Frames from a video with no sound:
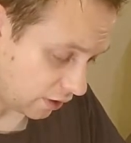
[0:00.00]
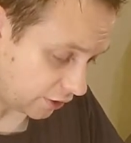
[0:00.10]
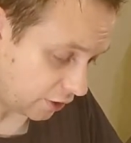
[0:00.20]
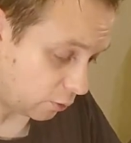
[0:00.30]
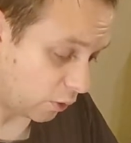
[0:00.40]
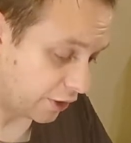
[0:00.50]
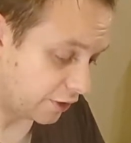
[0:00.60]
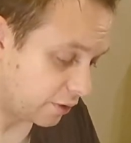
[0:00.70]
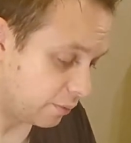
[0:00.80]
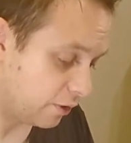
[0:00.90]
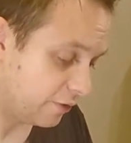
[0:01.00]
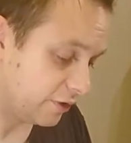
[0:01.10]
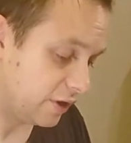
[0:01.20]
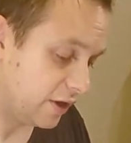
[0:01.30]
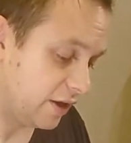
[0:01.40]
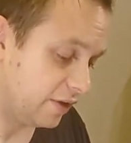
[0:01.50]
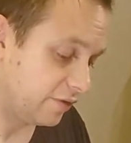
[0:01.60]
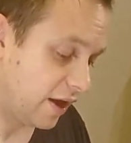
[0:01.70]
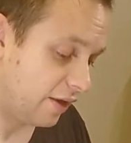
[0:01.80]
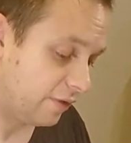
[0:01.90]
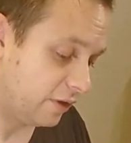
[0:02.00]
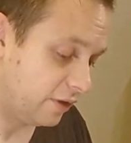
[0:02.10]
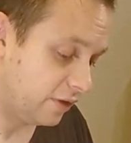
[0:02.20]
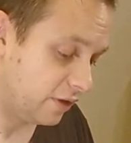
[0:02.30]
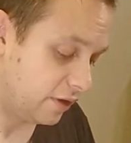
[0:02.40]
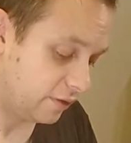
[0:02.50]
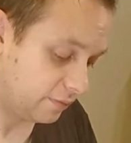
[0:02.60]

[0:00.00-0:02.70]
I know one of them obviously is Evan, the